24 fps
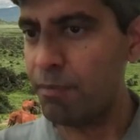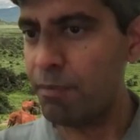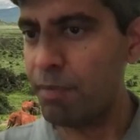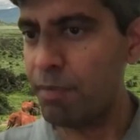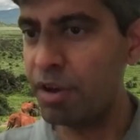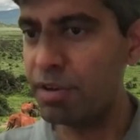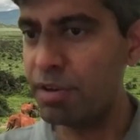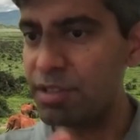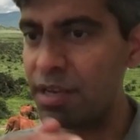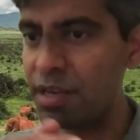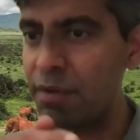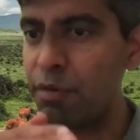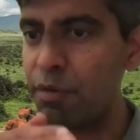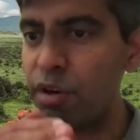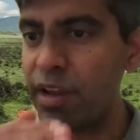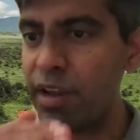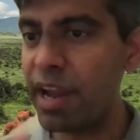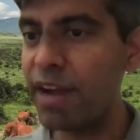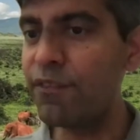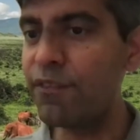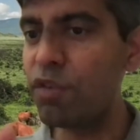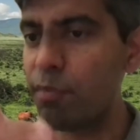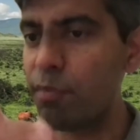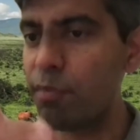because they want to
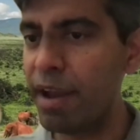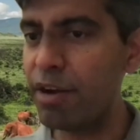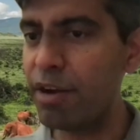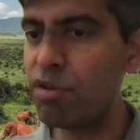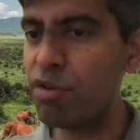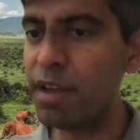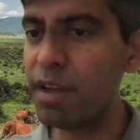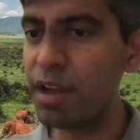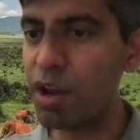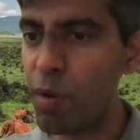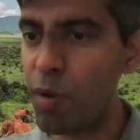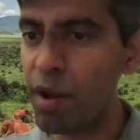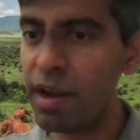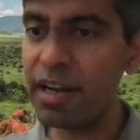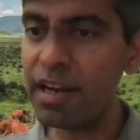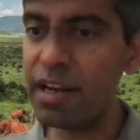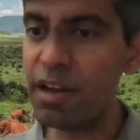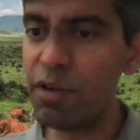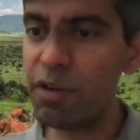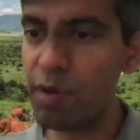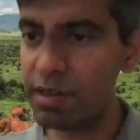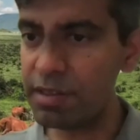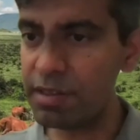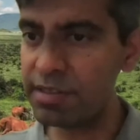get from A to B
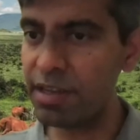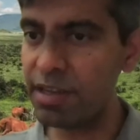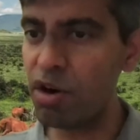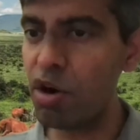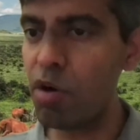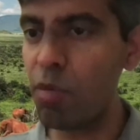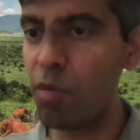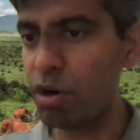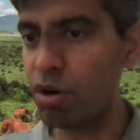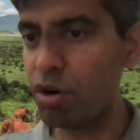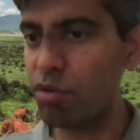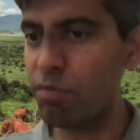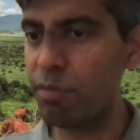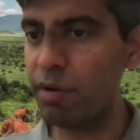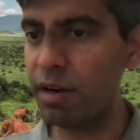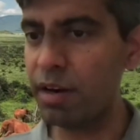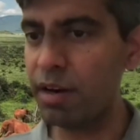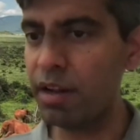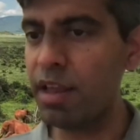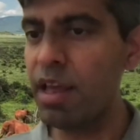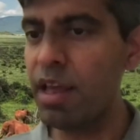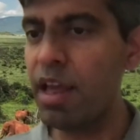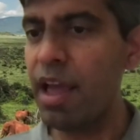quickly once they know what to build.